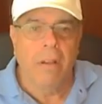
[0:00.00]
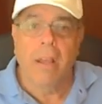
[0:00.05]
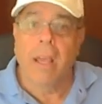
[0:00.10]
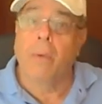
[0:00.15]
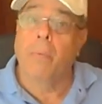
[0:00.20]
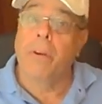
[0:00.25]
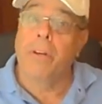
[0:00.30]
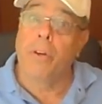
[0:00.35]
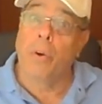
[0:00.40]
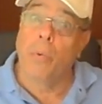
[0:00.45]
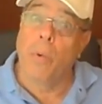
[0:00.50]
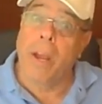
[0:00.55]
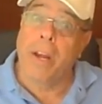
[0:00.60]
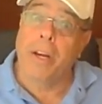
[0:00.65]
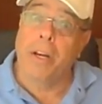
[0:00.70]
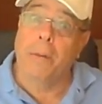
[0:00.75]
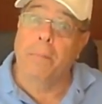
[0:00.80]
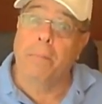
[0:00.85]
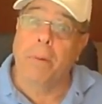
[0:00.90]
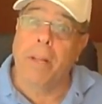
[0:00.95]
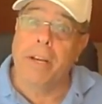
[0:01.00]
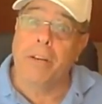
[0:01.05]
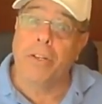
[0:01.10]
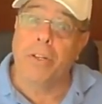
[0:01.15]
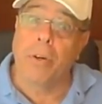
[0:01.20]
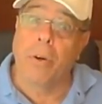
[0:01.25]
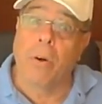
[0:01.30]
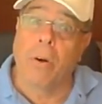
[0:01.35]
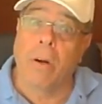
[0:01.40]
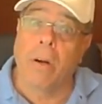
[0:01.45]
And when you're ready to place
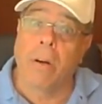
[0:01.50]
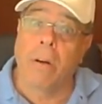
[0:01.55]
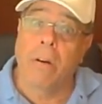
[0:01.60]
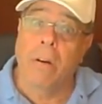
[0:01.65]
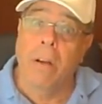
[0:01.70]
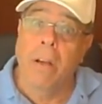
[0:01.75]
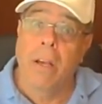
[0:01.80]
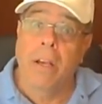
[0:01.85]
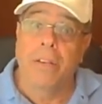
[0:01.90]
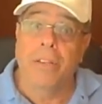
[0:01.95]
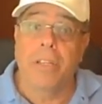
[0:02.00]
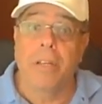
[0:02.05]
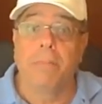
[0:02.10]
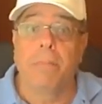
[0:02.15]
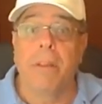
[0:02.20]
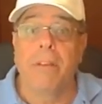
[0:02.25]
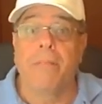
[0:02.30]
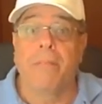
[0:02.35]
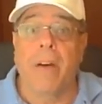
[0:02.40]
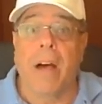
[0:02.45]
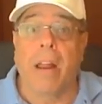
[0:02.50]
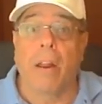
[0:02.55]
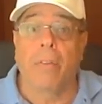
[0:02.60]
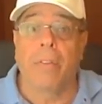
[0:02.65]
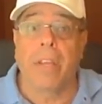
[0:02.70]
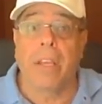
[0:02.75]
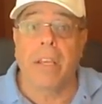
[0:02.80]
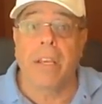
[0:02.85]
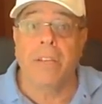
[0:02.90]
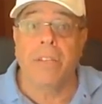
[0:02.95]
your order, simply follow
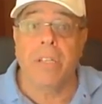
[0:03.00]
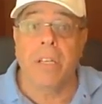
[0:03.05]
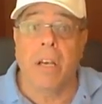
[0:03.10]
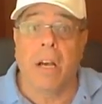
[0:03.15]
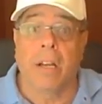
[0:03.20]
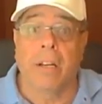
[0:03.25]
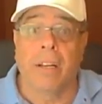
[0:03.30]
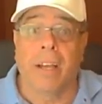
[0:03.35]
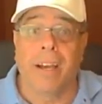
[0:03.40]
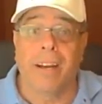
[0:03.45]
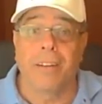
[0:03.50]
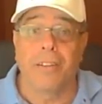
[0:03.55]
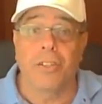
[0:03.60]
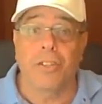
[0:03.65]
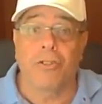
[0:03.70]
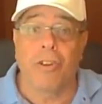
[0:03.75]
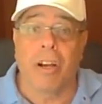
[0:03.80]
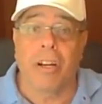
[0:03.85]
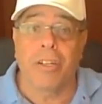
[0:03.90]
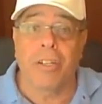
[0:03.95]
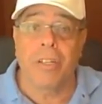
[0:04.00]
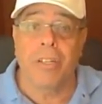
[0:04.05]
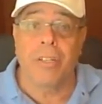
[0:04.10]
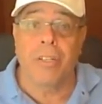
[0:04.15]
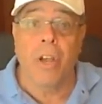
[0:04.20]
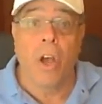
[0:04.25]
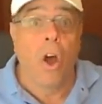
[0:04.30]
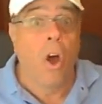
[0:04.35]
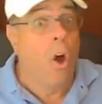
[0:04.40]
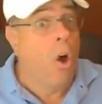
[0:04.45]
the easy online instructions,
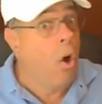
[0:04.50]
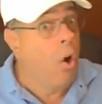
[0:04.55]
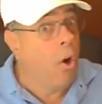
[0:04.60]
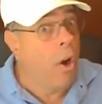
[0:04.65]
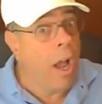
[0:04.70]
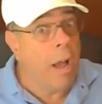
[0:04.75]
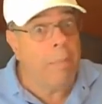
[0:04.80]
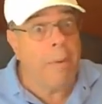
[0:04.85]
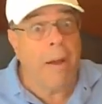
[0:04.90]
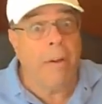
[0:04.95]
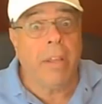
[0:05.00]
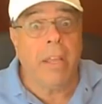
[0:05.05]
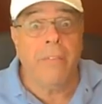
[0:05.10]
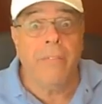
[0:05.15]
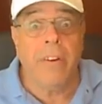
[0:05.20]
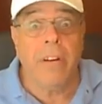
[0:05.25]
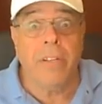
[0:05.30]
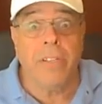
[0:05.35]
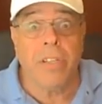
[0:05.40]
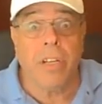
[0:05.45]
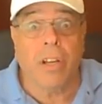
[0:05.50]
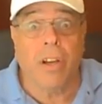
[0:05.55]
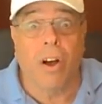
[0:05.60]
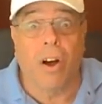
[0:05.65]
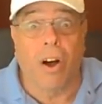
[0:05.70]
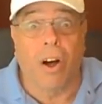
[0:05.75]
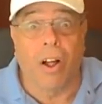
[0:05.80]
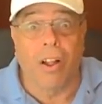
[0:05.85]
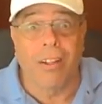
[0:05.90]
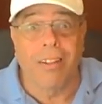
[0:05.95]
or how about giving us a
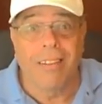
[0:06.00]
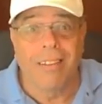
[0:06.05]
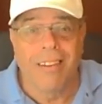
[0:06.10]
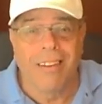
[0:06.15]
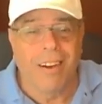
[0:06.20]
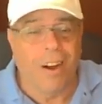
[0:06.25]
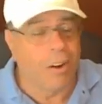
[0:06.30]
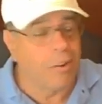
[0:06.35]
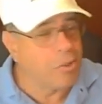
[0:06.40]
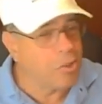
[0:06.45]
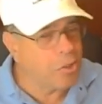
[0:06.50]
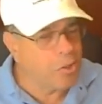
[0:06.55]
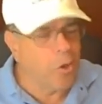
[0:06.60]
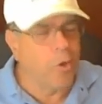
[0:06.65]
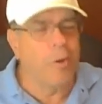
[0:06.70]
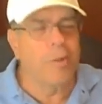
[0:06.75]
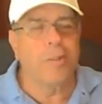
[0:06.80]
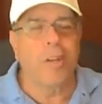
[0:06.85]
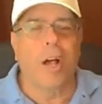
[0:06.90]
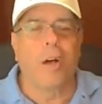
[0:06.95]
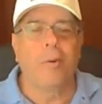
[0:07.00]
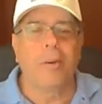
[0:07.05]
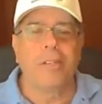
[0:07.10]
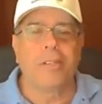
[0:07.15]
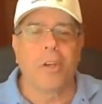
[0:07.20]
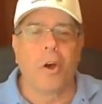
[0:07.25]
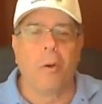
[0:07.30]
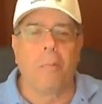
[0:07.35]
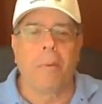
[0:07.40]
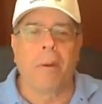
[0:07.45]
call? Our store is always
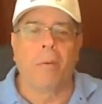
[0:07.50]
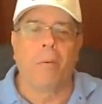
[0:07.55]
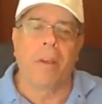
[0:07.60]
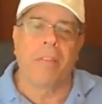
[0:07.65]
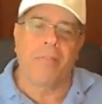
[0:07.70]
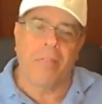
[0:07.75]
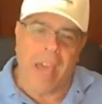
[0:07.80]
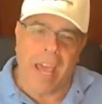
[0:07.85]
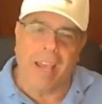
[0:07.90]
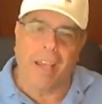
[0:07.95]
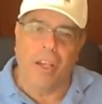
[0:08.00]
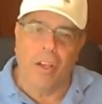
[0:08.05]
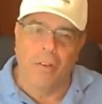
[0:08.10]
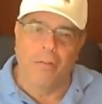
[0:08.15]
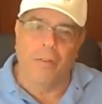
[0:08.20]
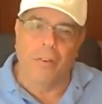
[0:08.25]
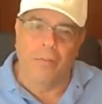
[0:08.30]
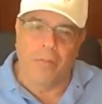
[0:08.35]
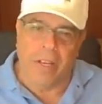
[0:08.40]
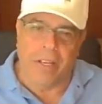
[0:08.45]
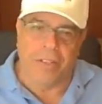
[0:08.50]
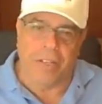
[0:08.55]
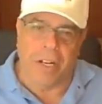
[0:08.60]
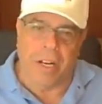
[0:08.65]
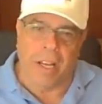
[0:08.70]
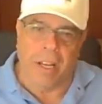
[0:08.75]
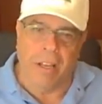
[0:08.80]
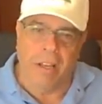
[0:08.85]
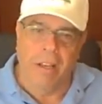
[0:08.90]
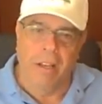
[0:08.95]
open, and we thank you for visiting
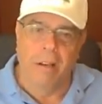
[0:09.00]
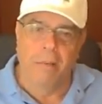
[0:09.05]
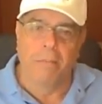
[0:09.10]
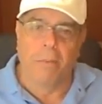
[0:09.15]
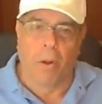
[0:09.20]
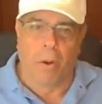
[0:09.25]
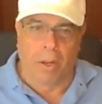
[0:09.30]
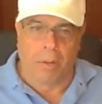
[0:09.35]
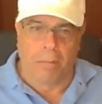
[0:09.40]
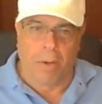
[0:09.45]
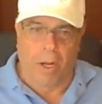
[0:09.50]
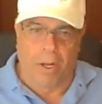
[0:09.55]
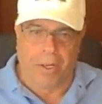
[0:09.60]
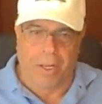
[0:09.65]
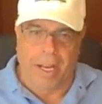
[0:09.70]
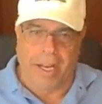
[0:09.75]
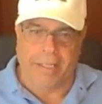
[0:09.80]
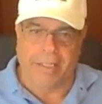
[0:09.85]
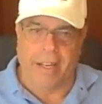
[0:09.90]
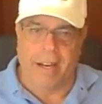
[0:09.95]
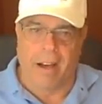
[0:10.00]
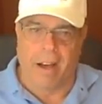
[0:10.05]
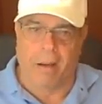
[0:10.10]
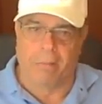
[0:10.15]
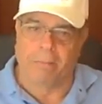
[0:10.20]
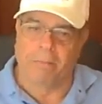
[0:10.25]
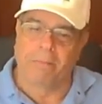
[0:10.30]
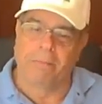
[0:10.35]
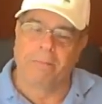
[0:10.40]
bowlingball.com.